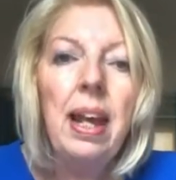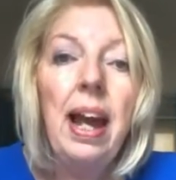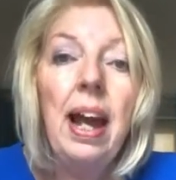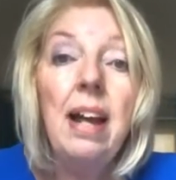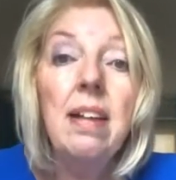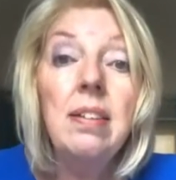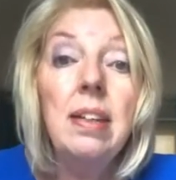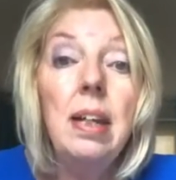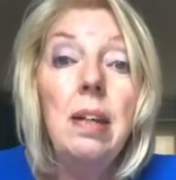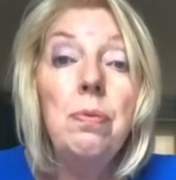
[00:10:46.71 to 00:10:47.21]

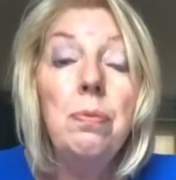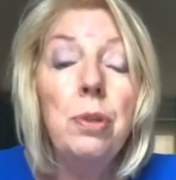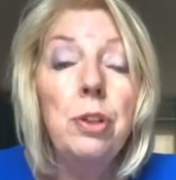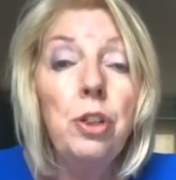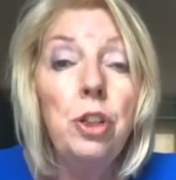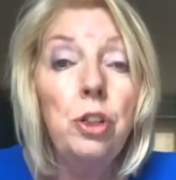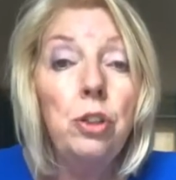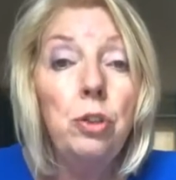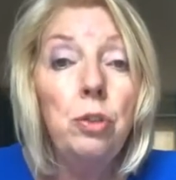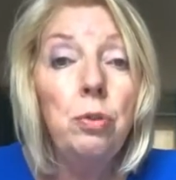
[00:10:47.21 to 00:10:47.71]
as if
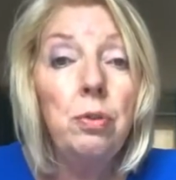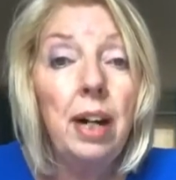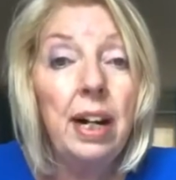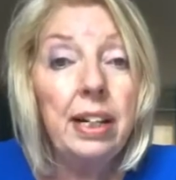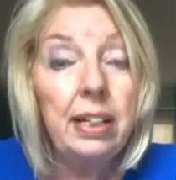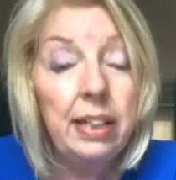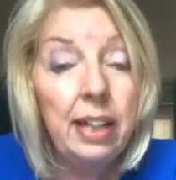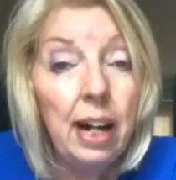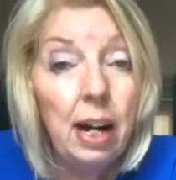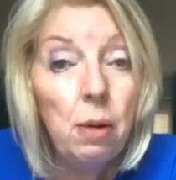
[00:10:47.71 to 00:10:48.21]
what you do
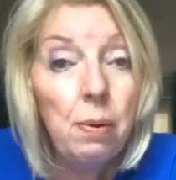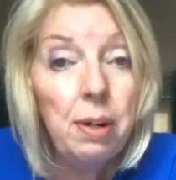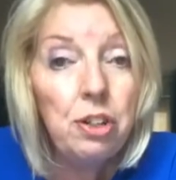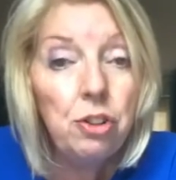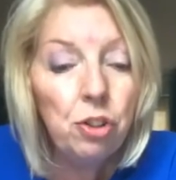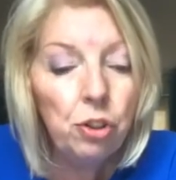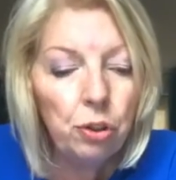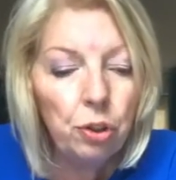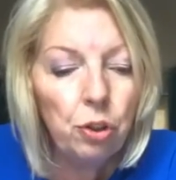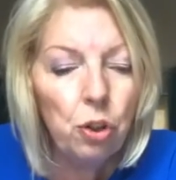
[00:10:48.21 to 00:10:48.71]
right now
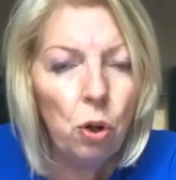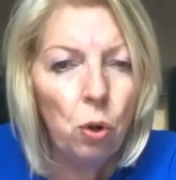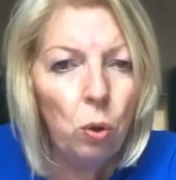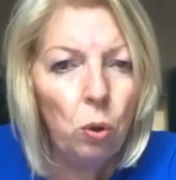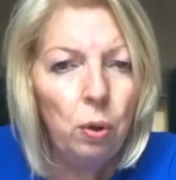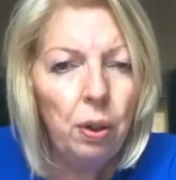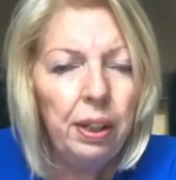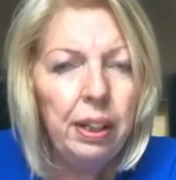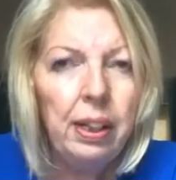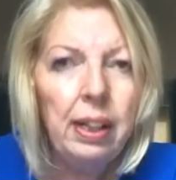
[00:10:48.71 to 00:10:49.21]
is your
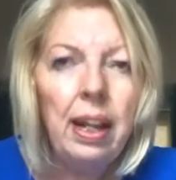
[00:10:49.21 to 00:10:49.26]
goal,